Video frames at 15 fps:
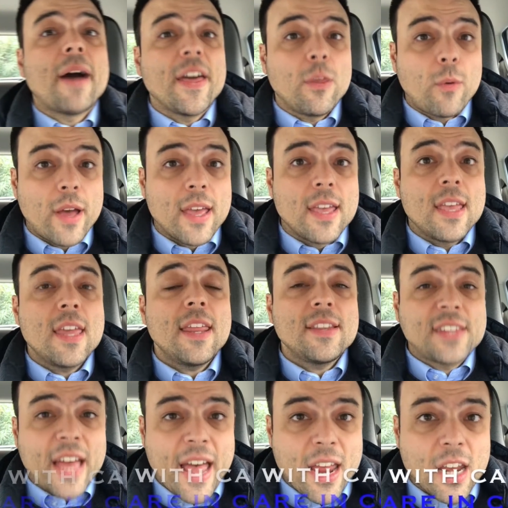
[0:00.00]
the way, in
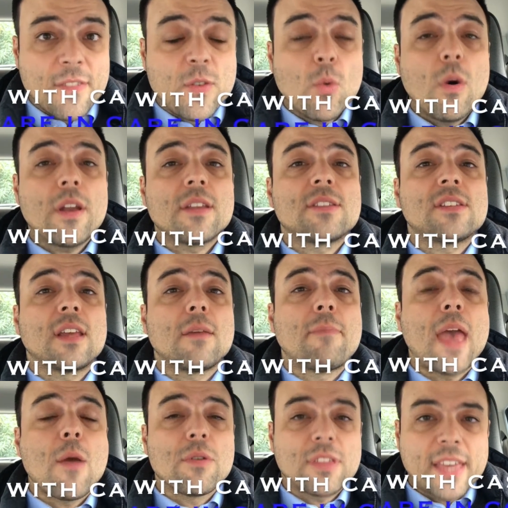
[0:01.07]
Italian, if you want to say
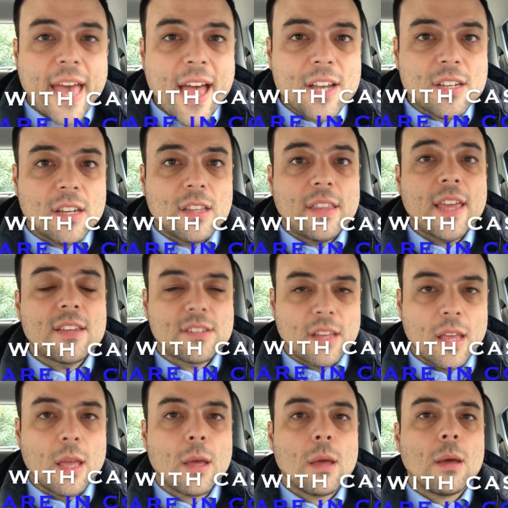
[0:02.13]
pay with cash, they
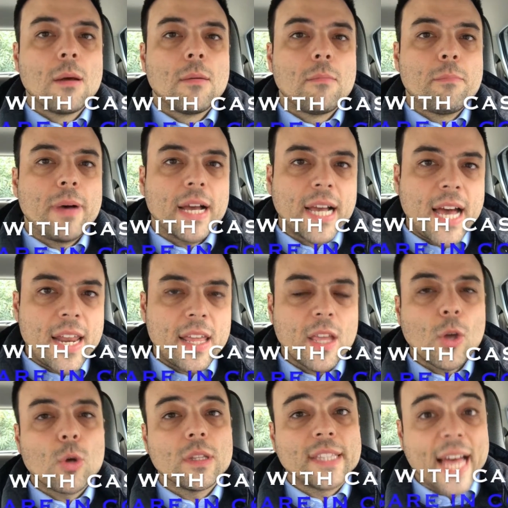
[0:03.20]
say pagare in
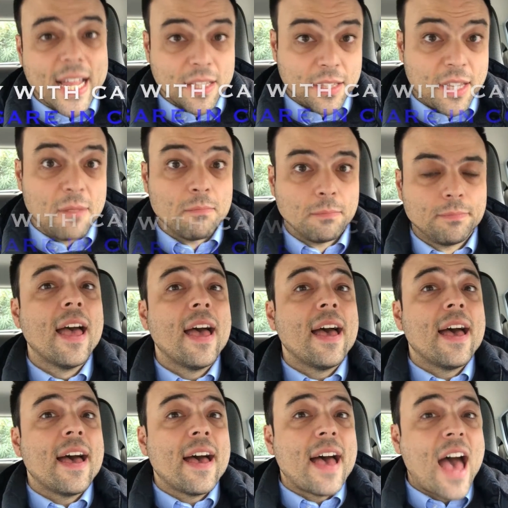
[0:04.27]
contanti.
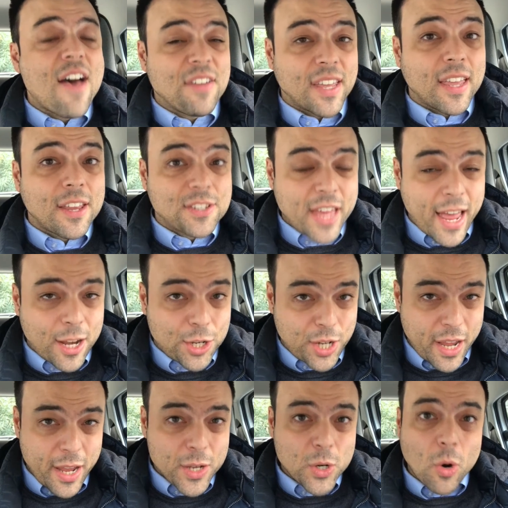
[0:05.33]
Having exact
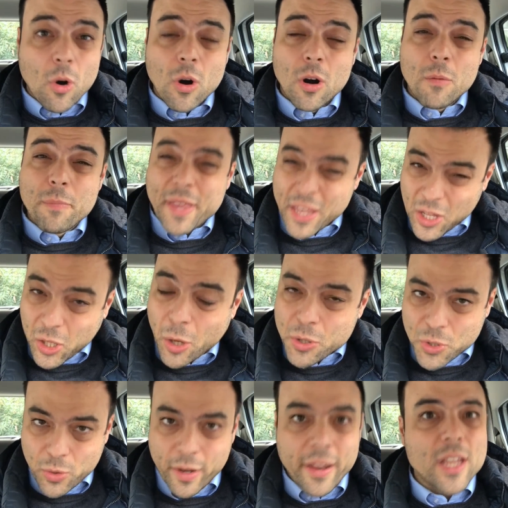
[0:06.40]
change or being close
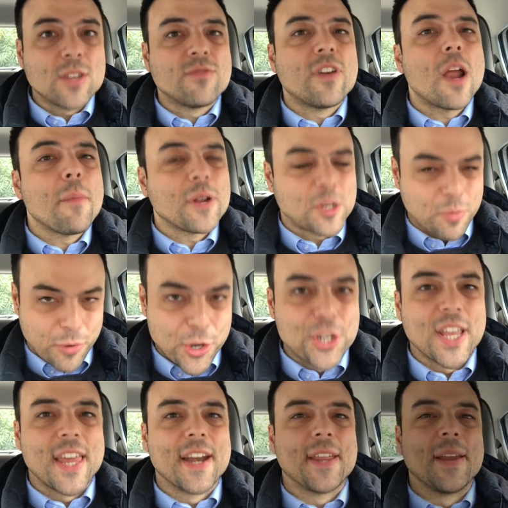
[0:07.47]
to it is very much
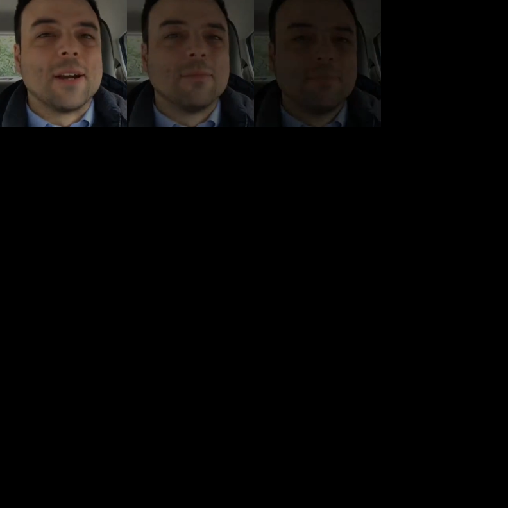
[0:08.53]
appreciated here.